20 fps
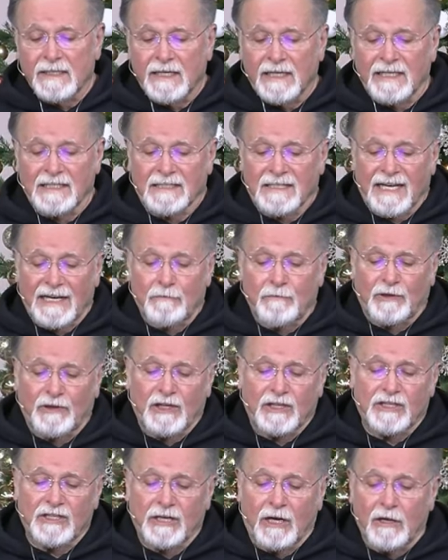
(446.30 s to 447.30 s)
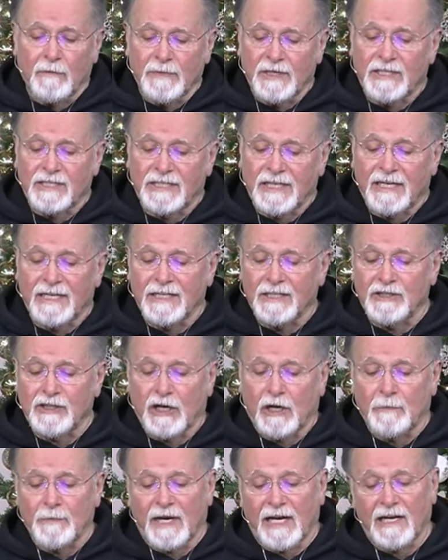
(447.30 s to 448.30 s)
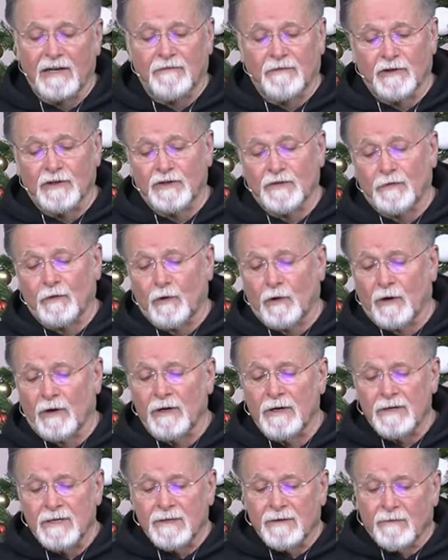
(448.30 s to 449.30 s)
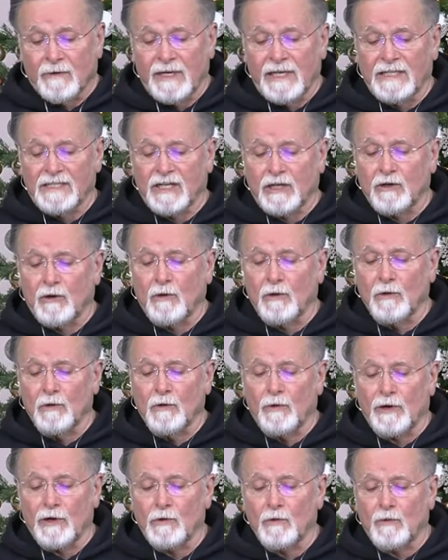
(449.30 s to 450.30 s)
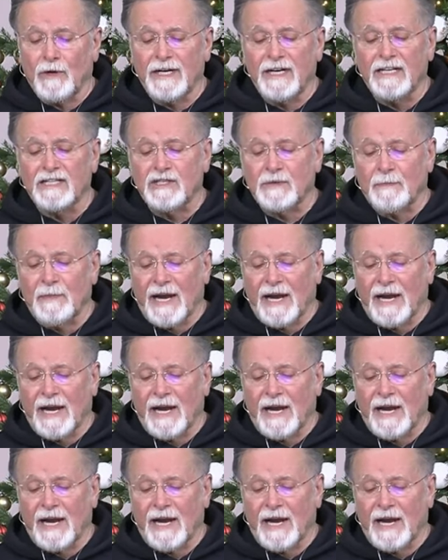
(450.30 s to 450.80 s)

It's like what the psalmist said in Psalm 8, verse 4, when he said, Oh Lord, what is